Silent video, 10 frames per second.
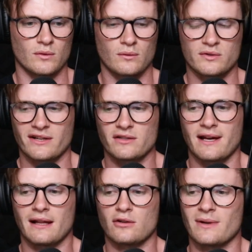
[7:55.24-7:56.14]
we'll, we'll,
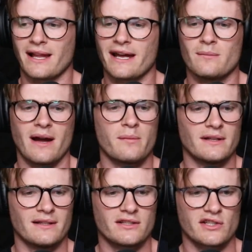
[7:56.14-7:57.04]
touch on that a little bit later,
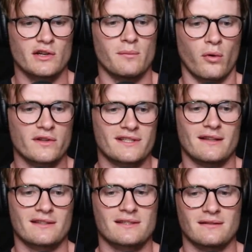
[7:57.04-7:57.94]
mate. But just in a broad
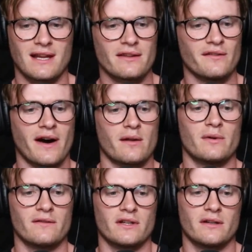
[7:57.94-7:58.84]
sense, now that you've
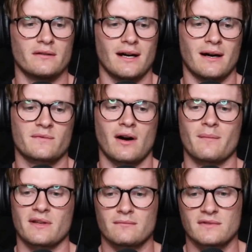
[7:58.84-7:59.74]
had a bit of a um,
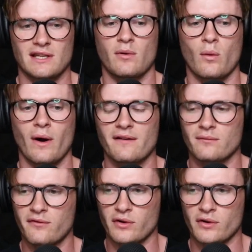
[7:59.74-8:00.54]
time to step away from